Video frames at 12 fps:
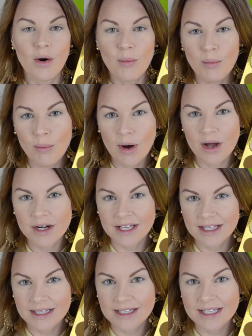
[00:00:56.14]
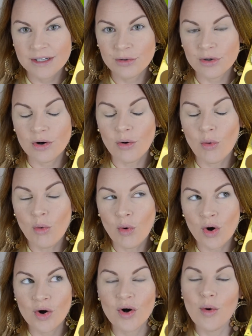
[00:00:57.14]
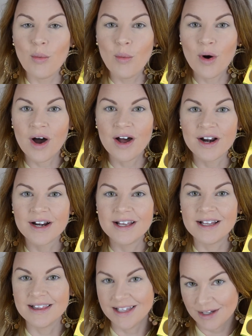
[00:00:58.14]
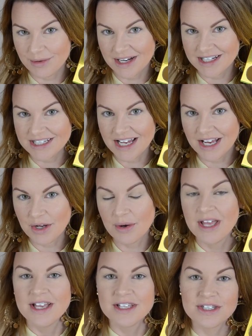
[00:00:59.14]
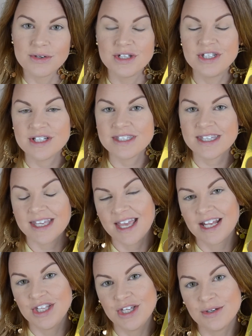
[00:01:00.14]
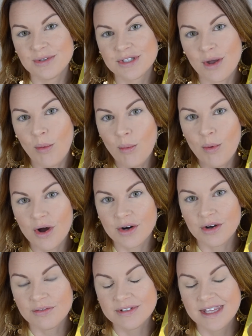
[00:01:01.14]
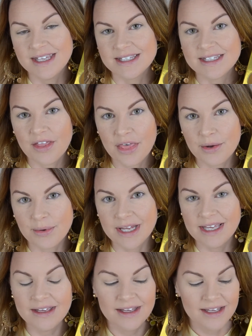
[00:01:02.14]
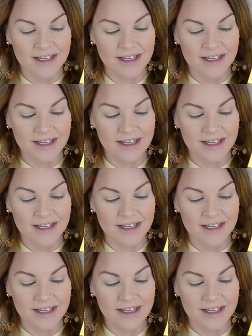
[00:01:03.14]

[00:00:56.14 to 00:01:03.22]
one glitter, or one liquid eyeshadow. So you just can use one of these three